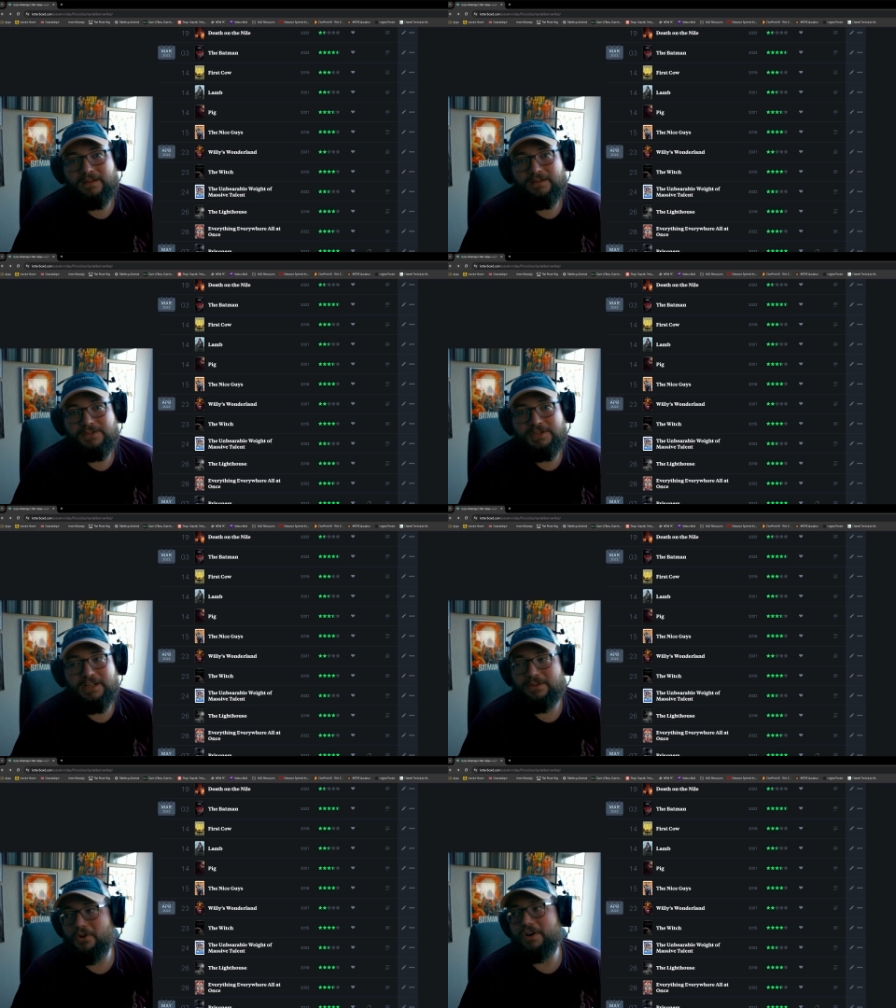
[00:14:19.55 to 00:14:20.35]
She
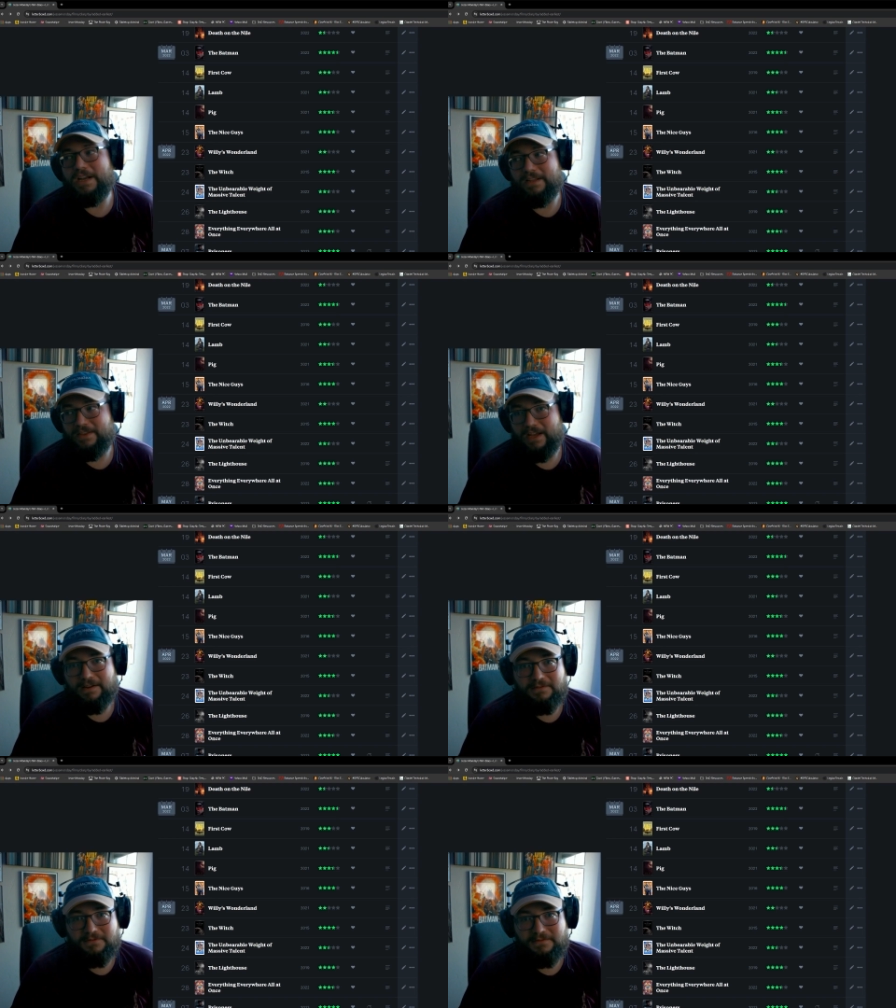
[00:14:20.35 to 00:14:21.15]
didn't learn anything.
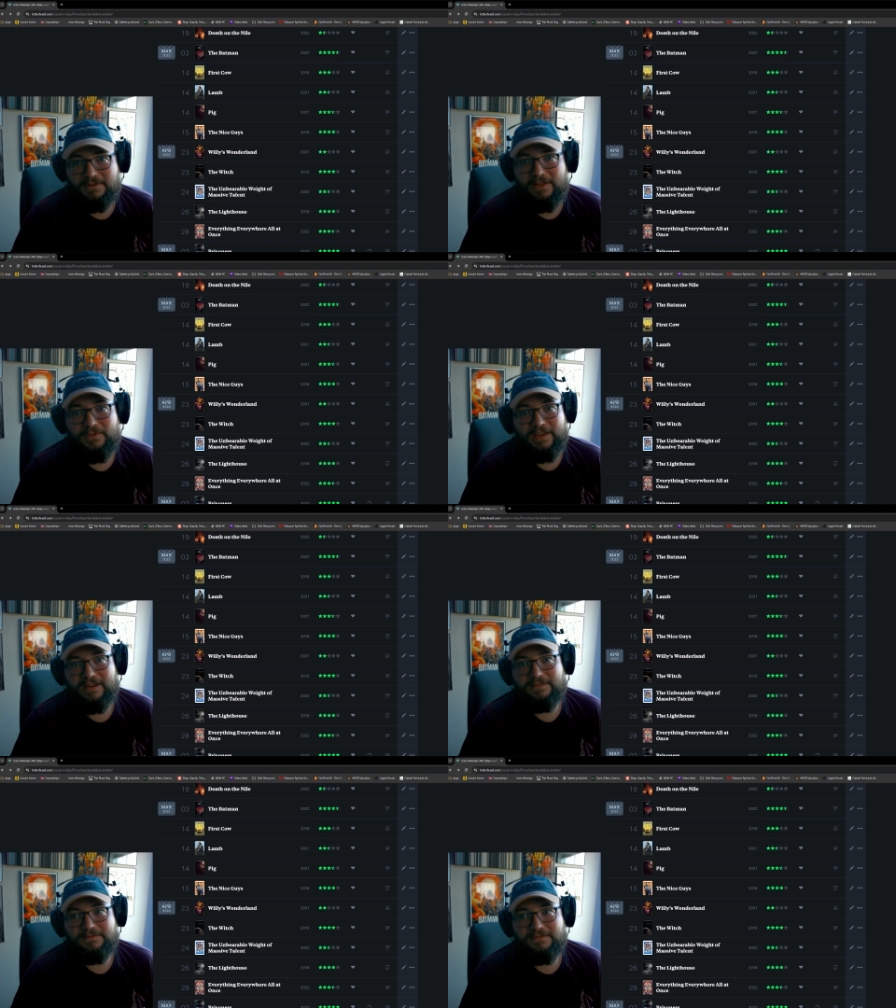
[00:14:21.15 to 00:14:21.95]
Nothing
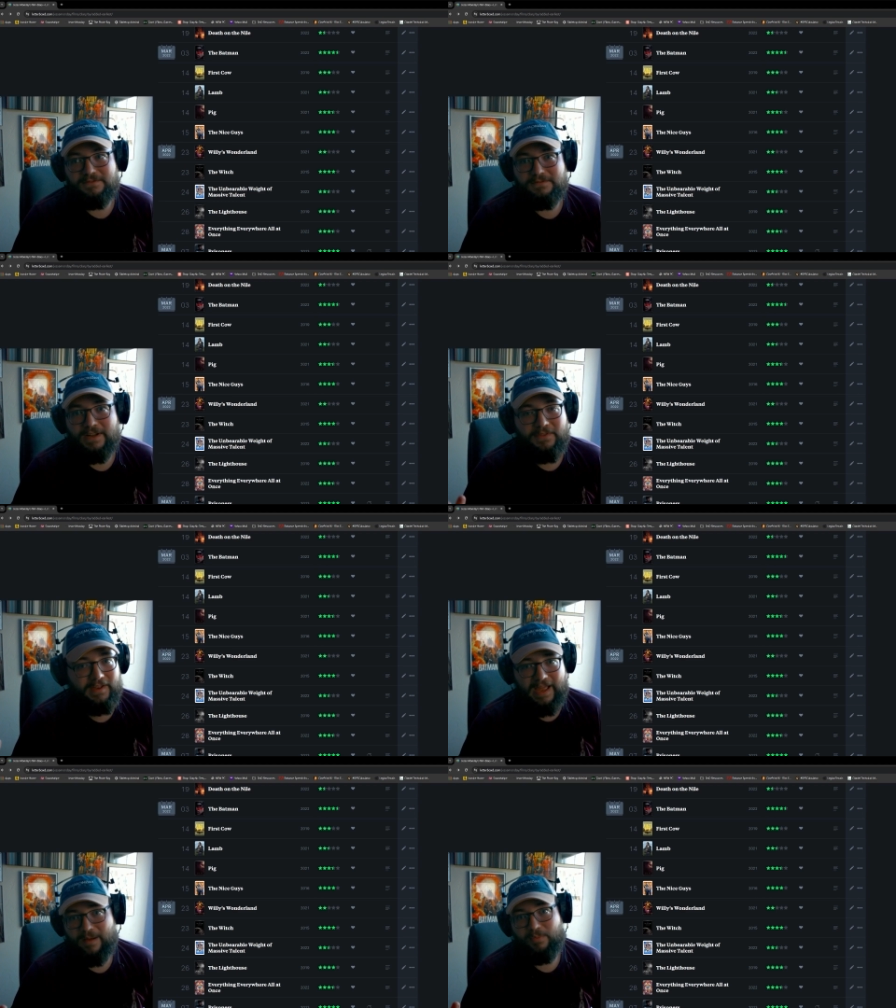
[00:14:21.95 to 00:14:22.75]

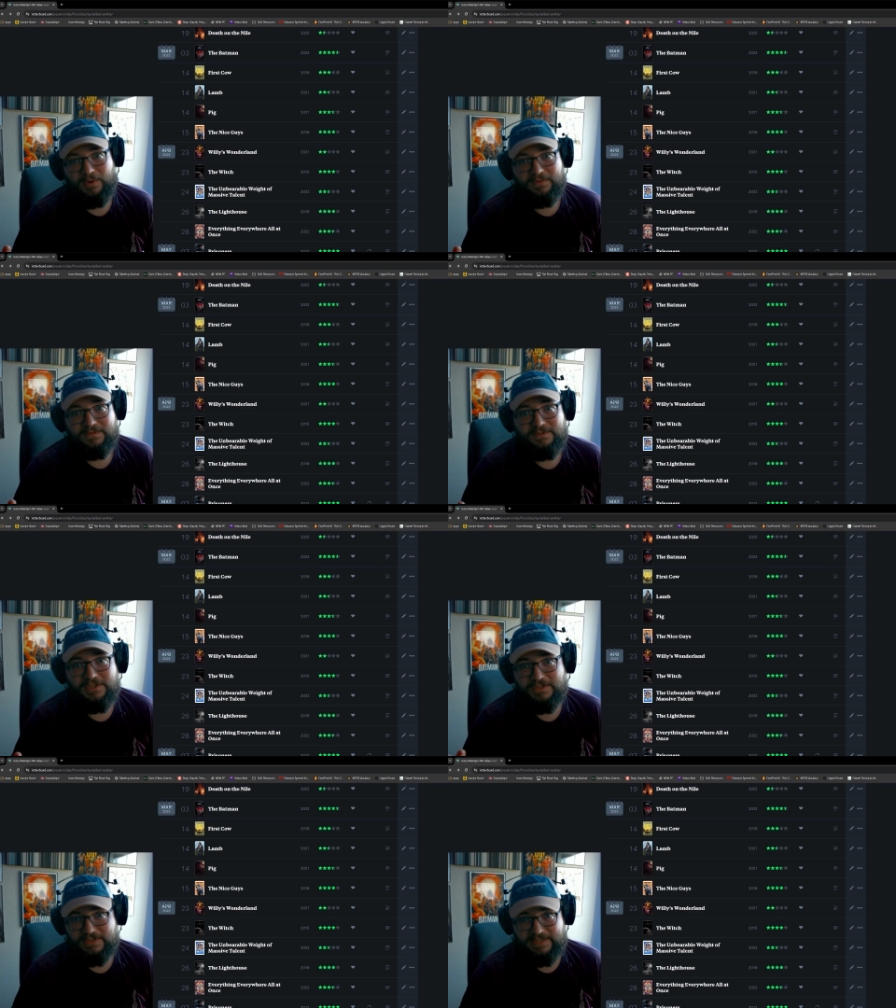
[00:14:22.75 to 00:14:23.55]
happened.
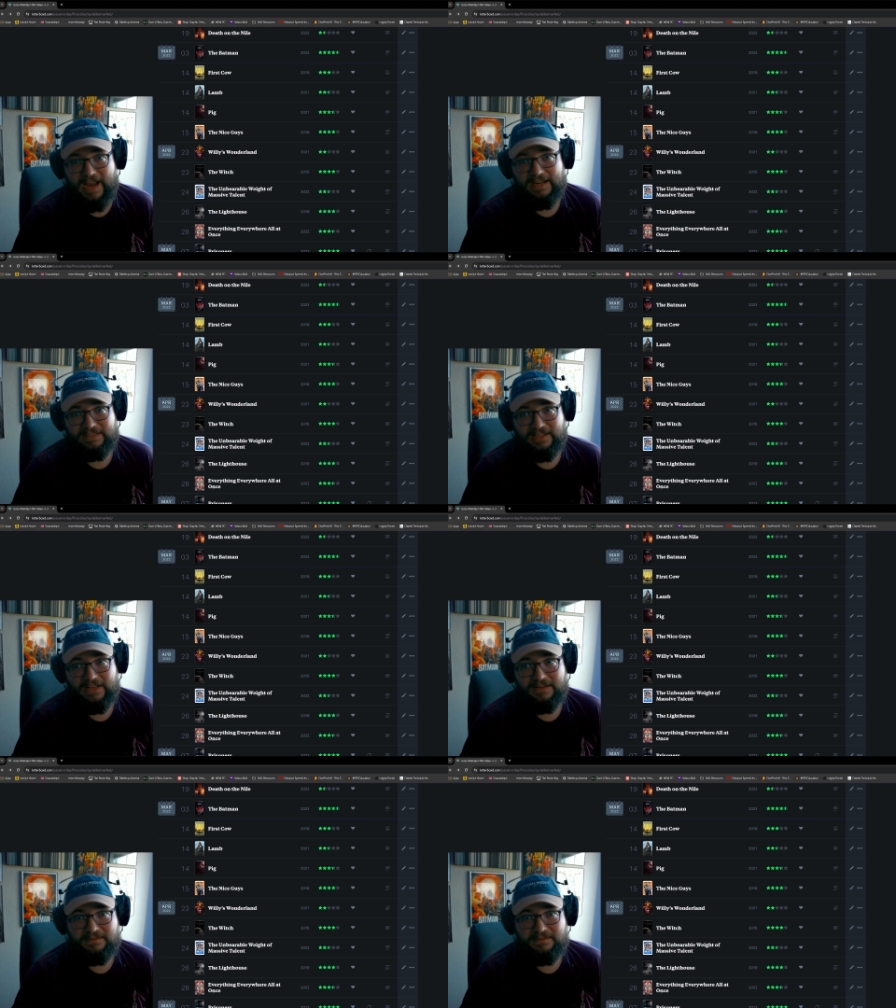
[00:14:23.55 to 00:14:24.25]
She's just sad at the end.